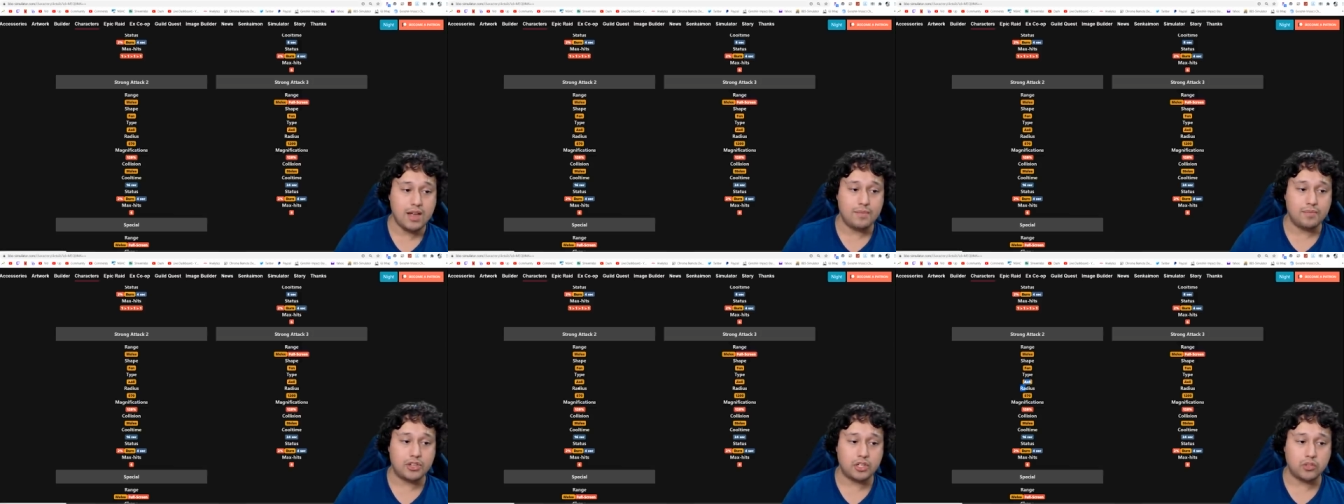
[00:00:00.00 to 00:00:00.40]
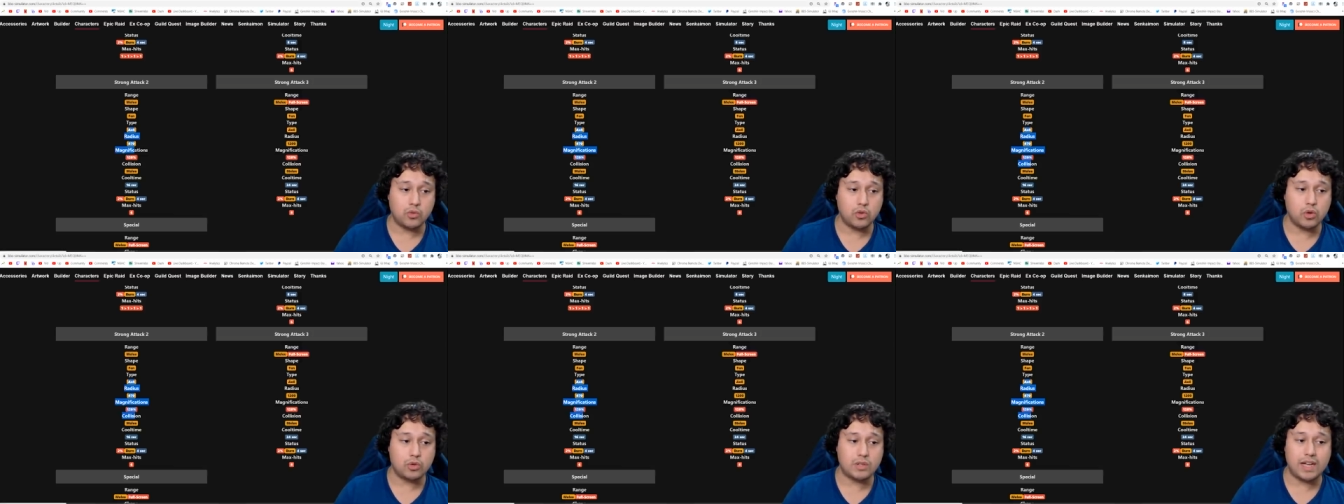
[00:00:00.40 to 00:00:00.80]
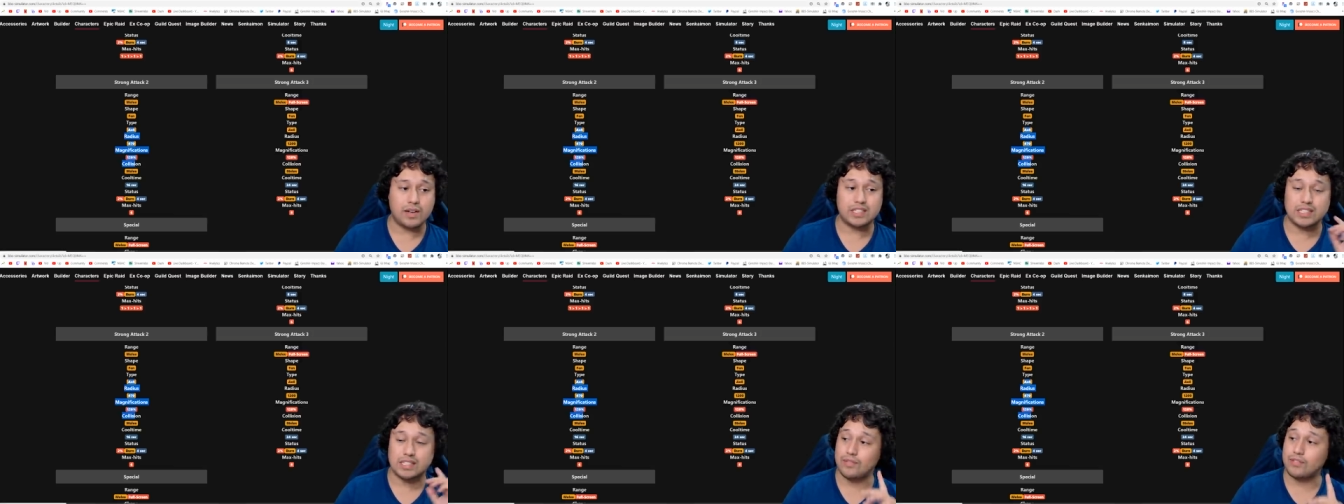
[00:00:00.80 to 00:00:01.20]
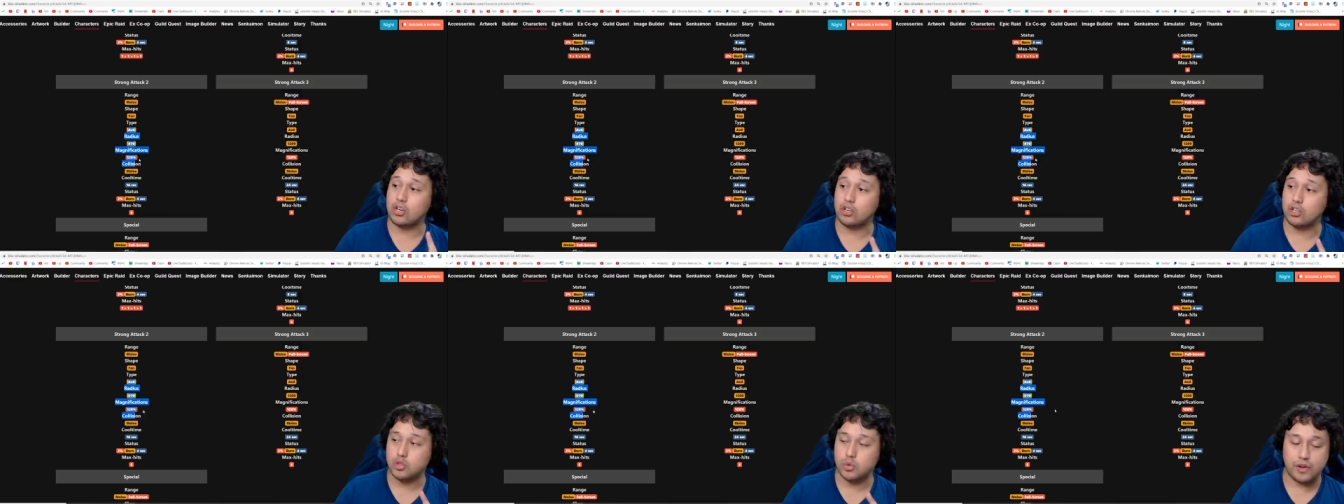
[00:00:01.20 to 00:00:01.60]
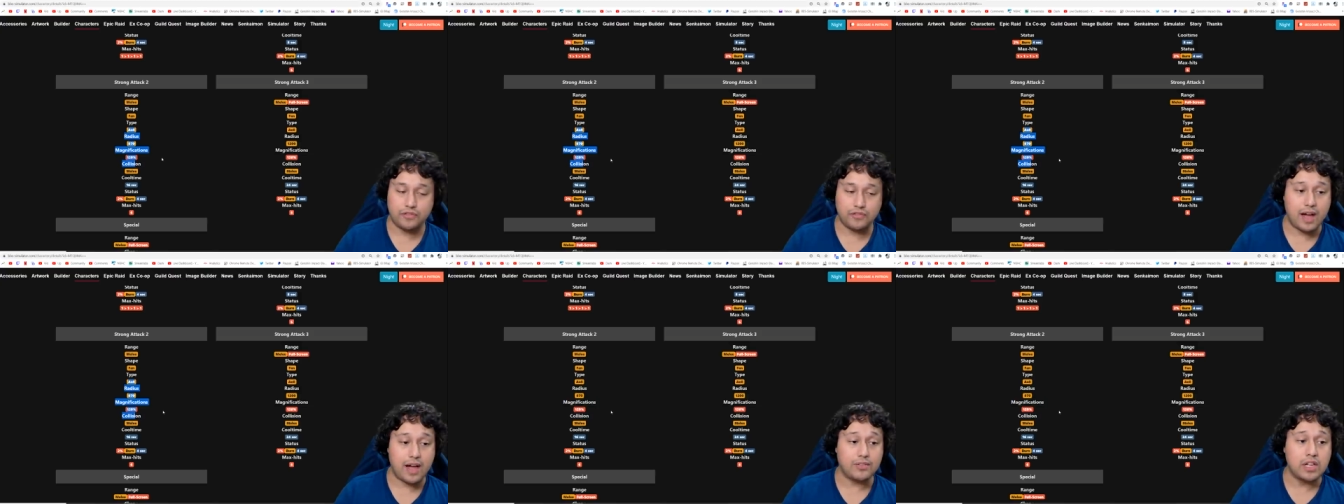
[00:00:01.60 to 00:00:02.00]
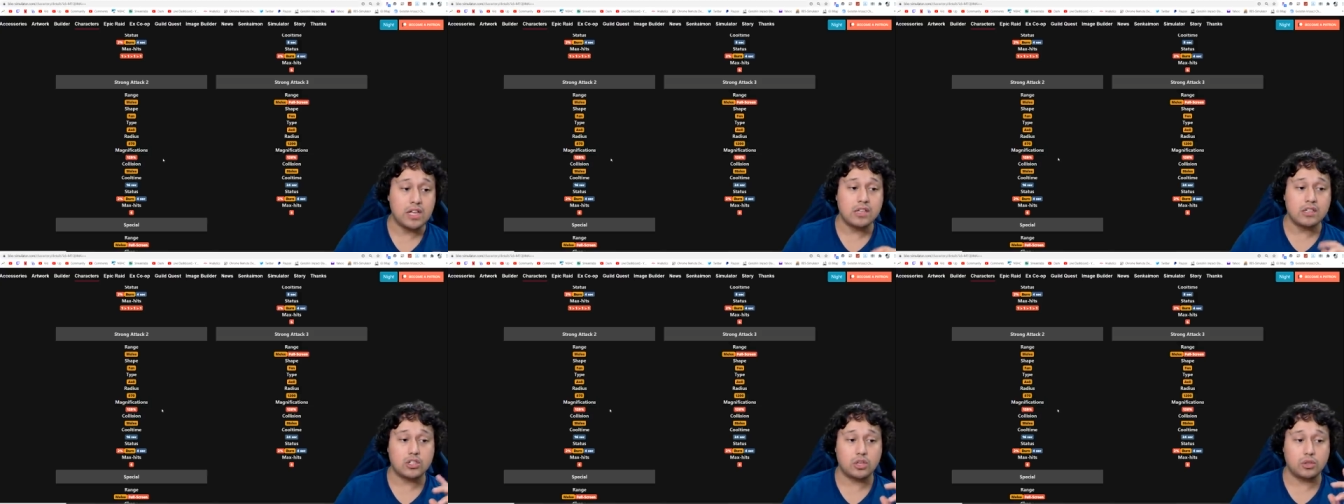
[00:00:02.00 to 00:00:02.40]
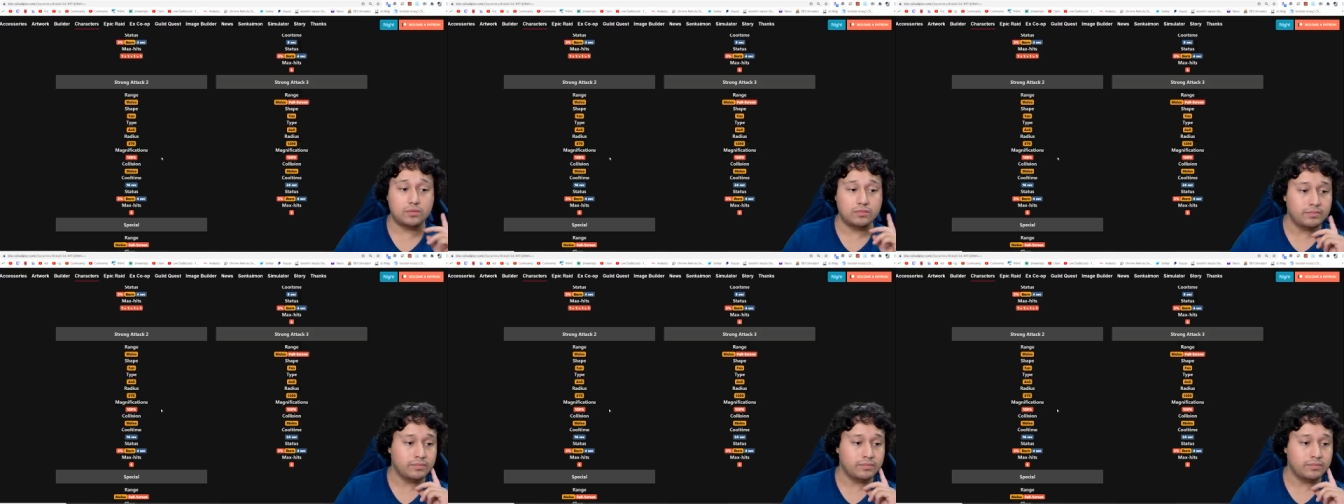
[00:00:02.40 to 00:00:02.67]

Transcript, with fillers: This will go down to 725. So